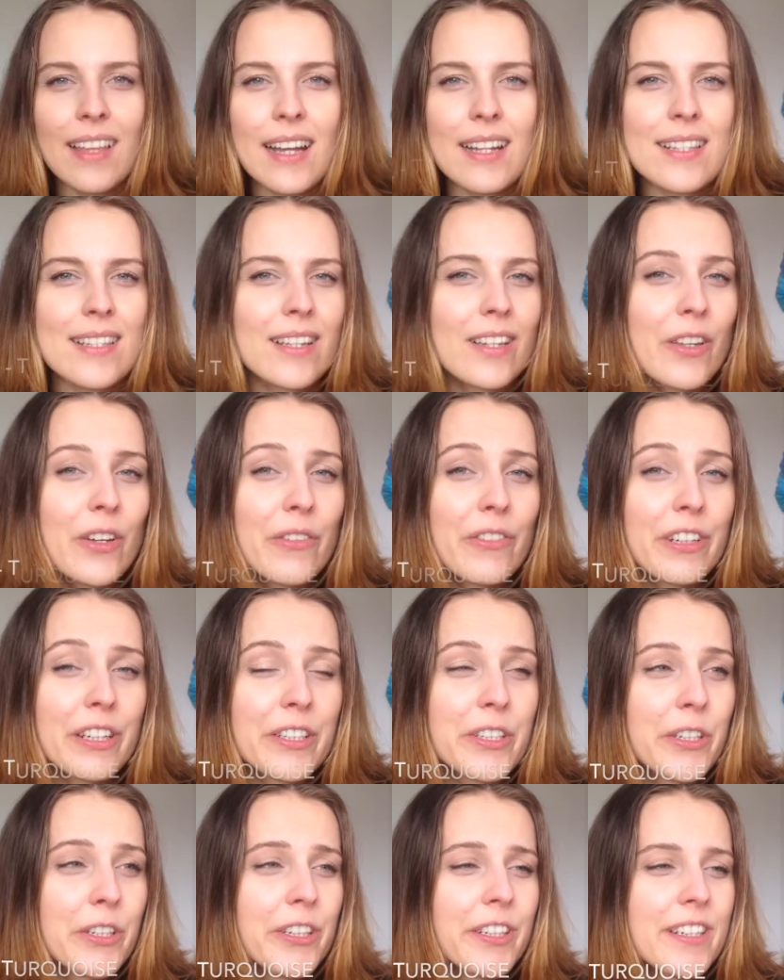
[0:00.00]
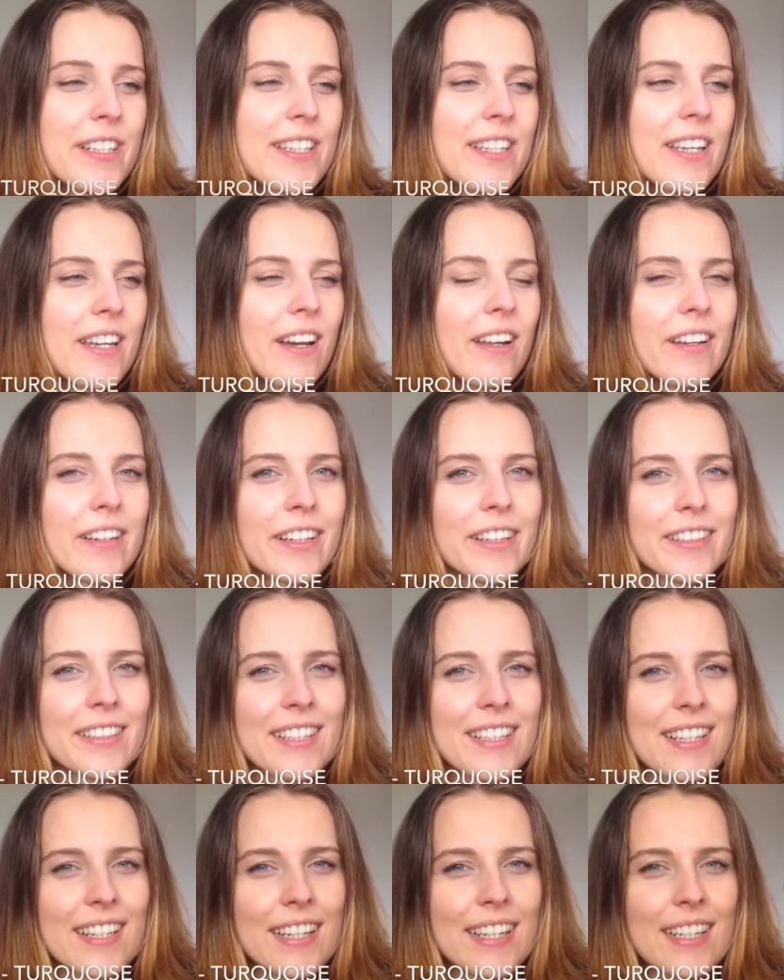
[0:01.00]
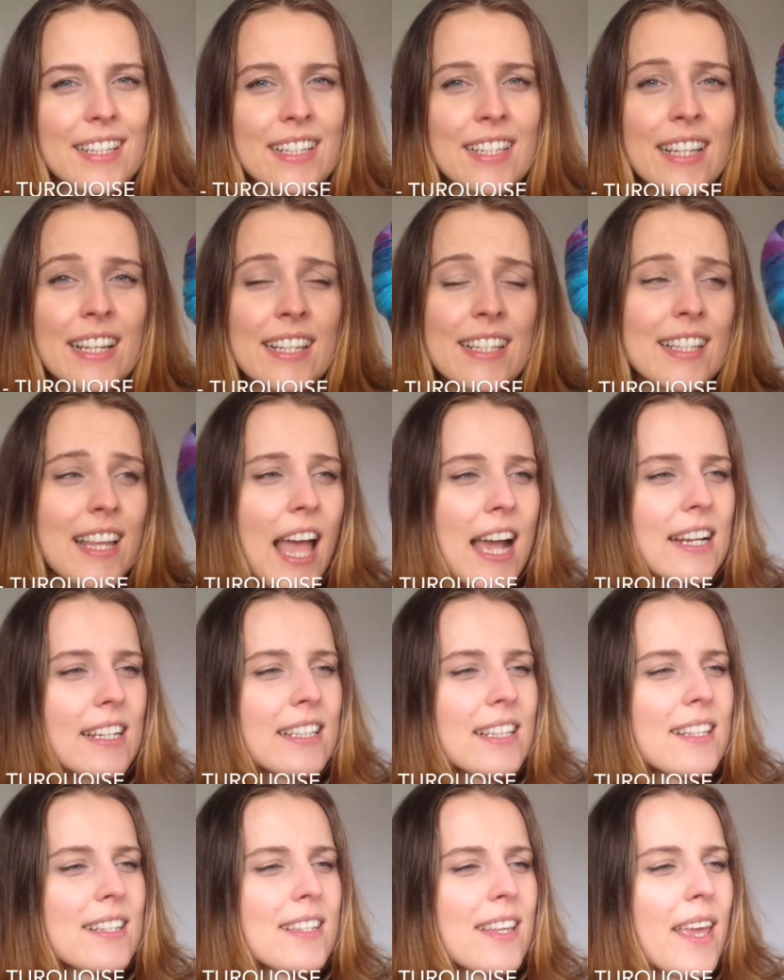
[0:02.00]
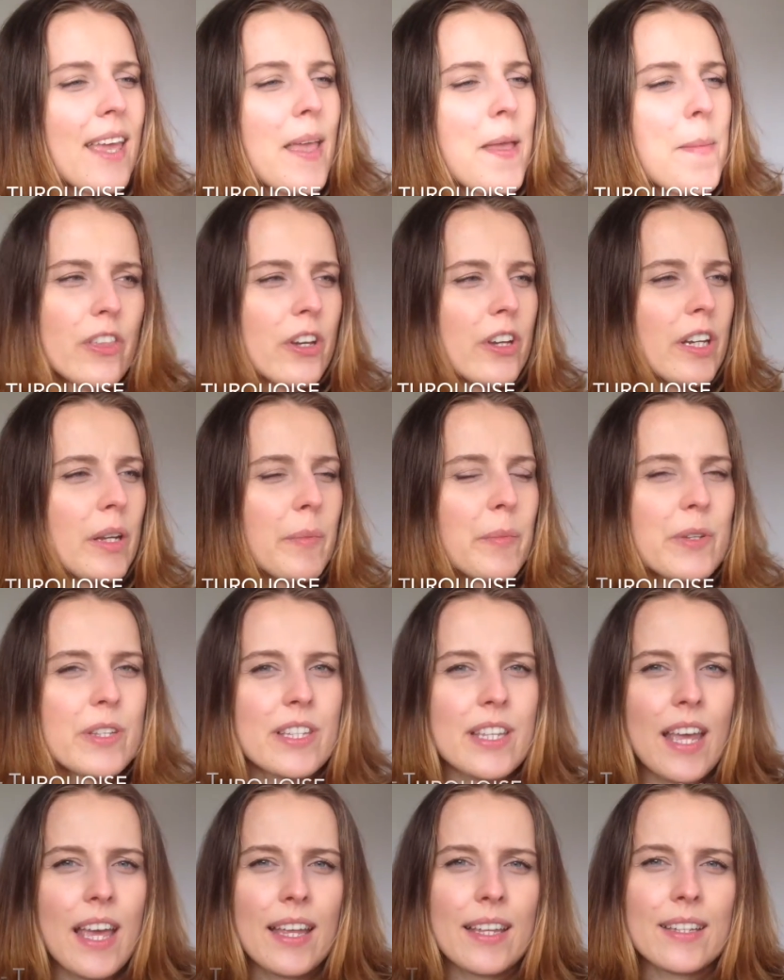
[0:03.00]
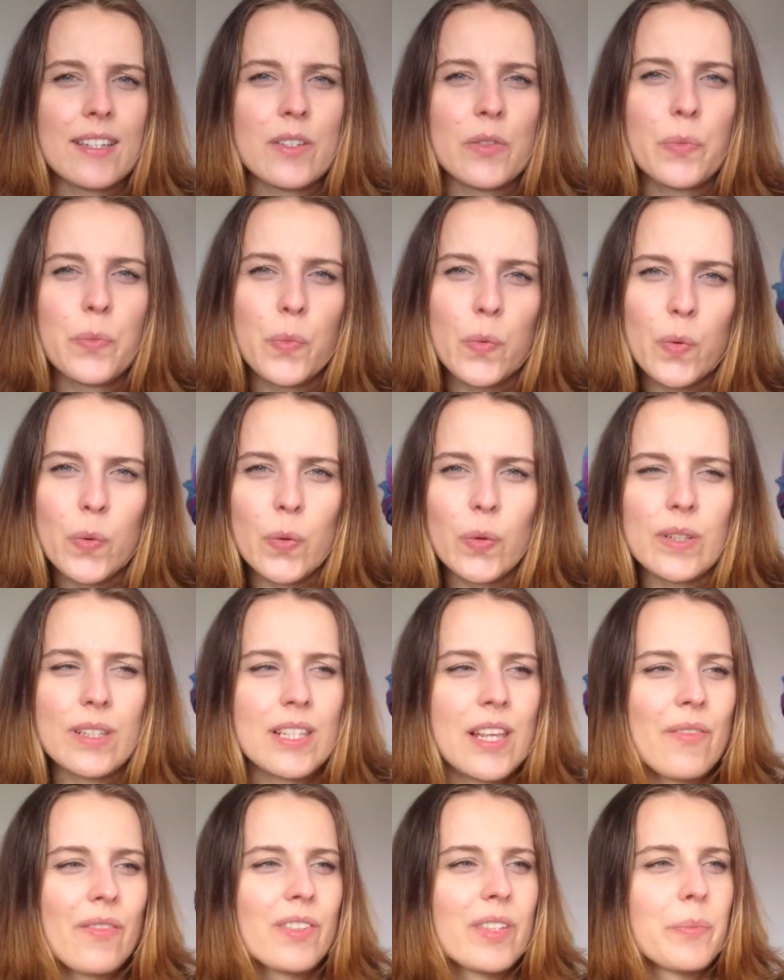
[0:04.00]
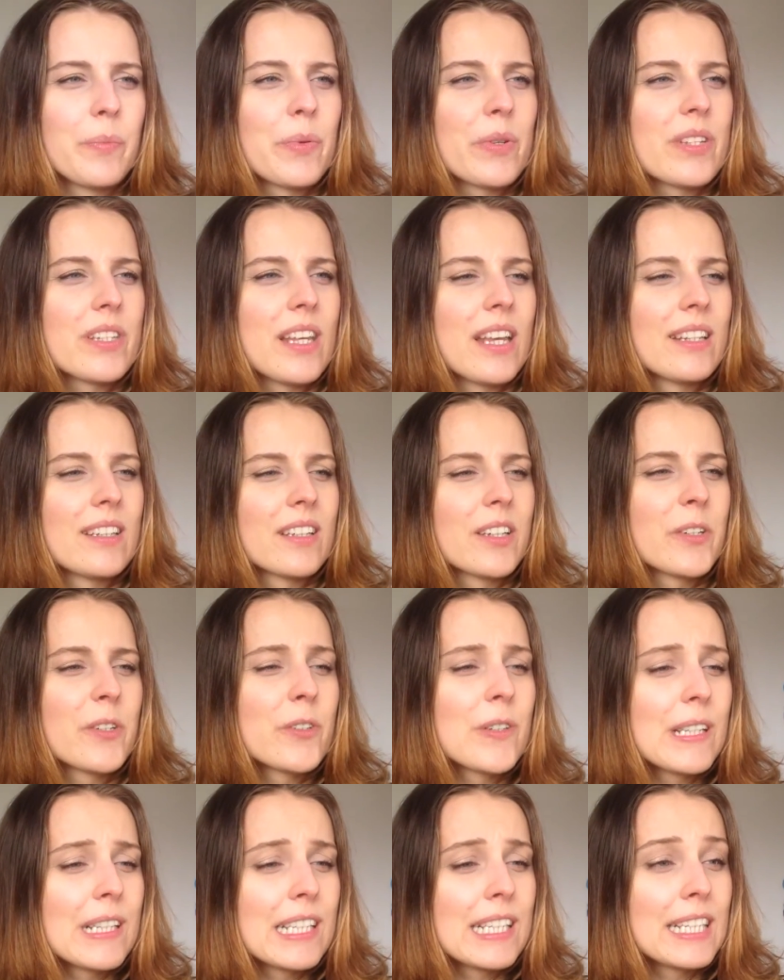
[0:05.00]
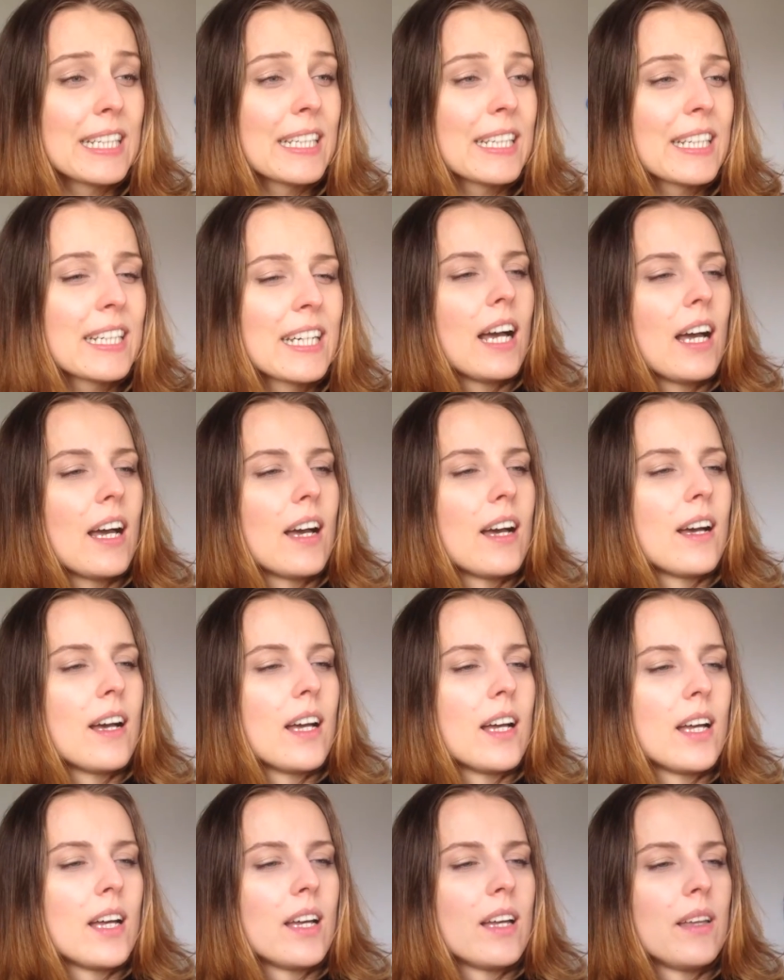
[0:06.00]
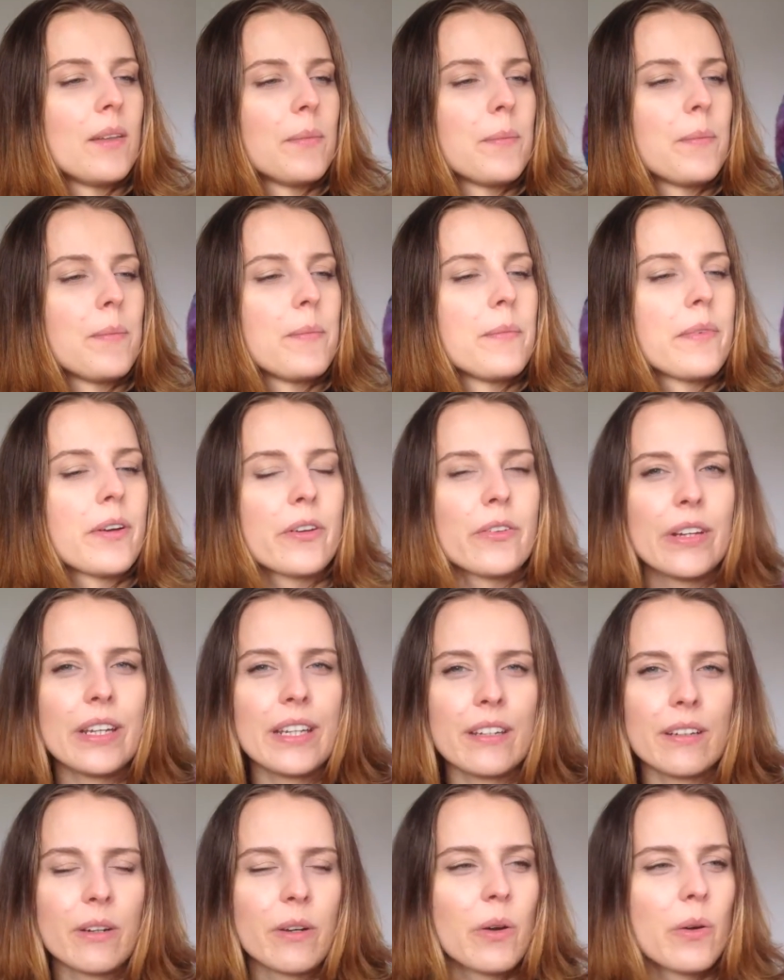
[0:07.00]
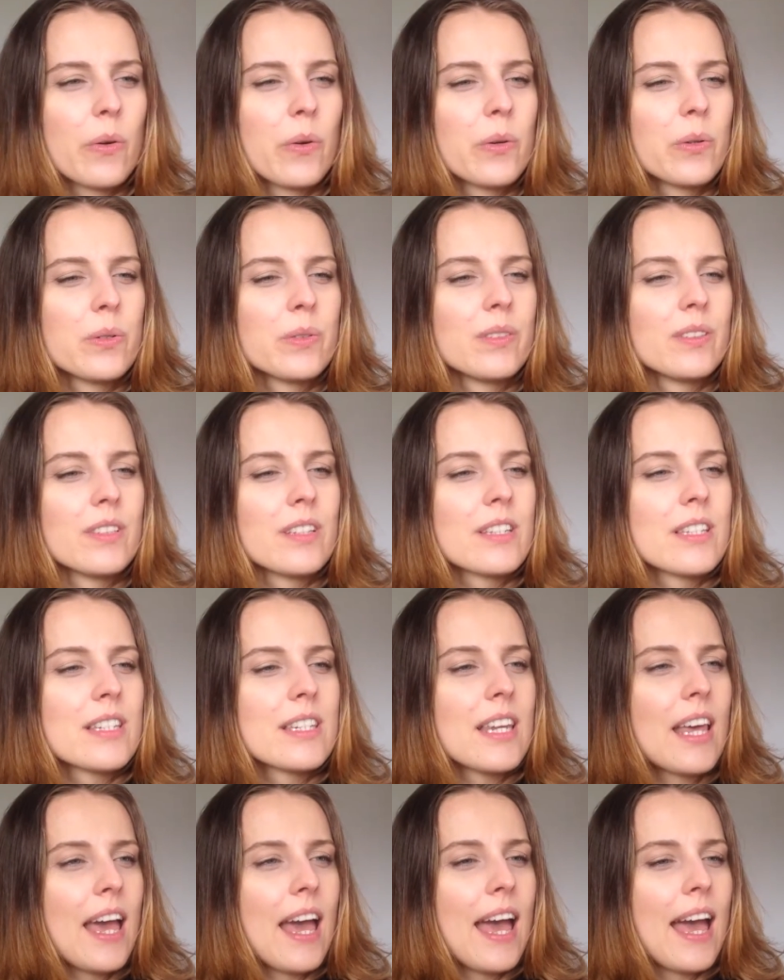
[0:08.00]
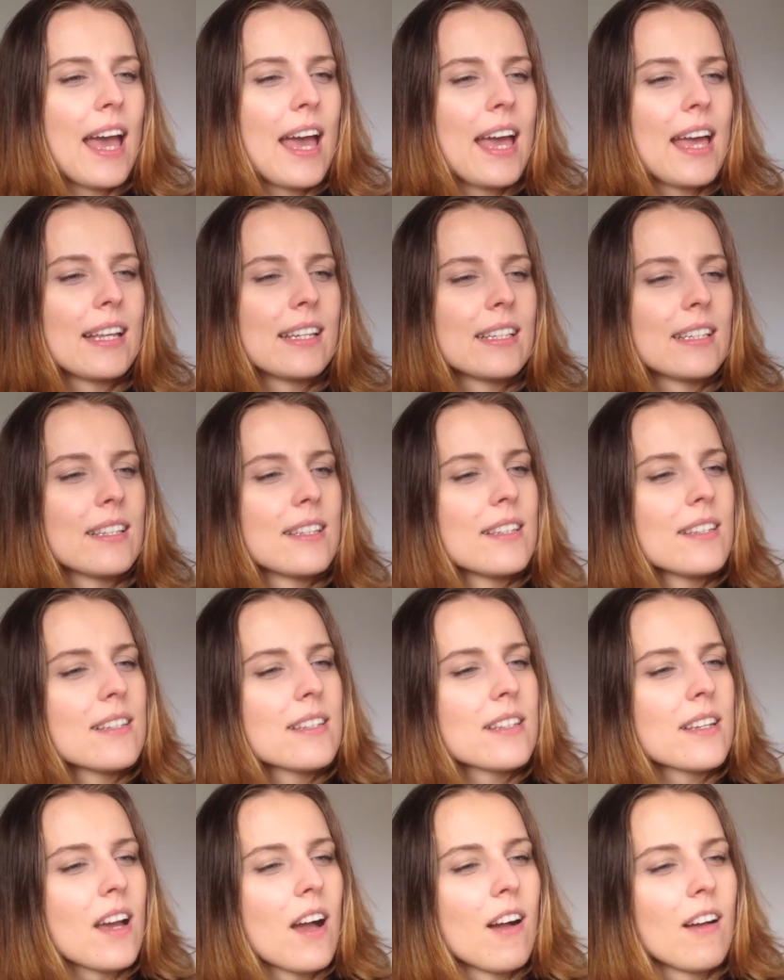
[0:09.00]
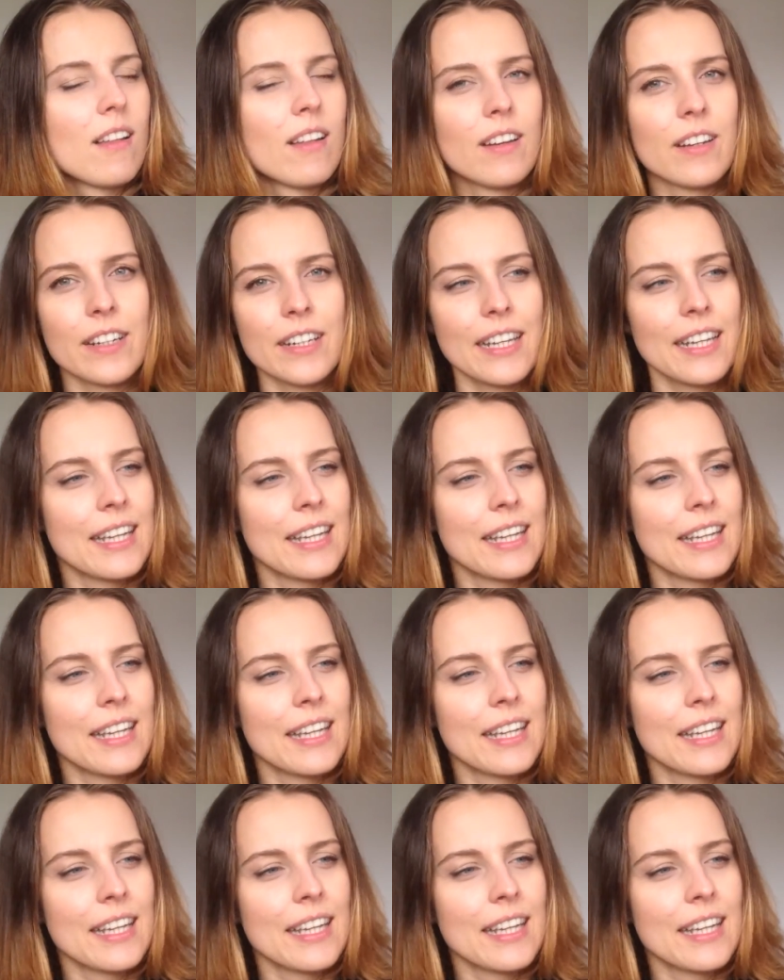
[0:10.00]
That's a lovely turquoisey color, isn't it? It's exactly the same 30% wool, 70% acrylic, um, gold, and this color